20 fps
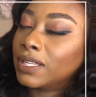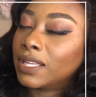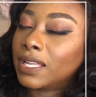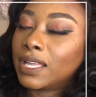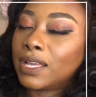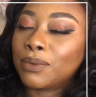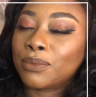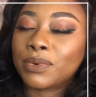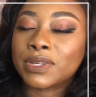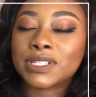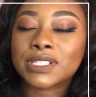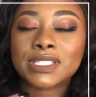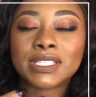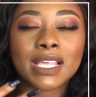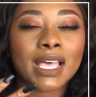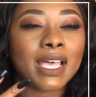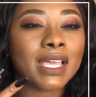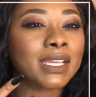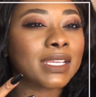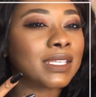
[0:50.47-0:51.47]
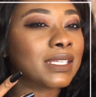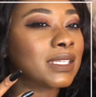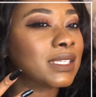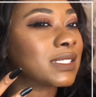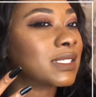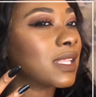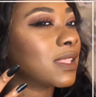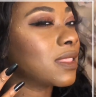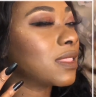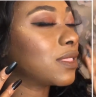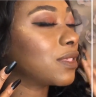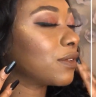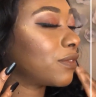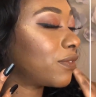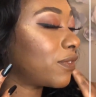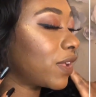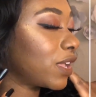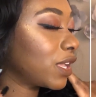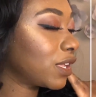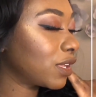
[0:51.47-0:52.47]
and which side is the
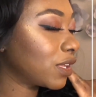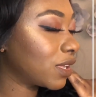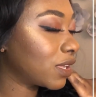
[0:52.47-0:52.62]
fake,